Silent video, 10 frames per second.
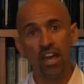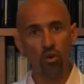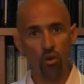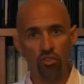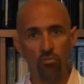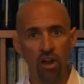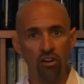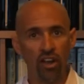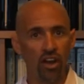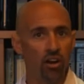in North
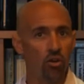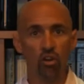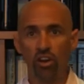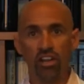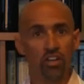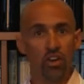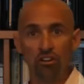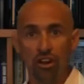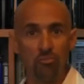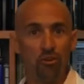America or in
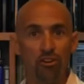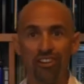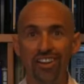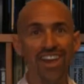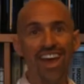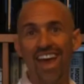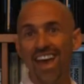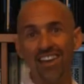Europe or in,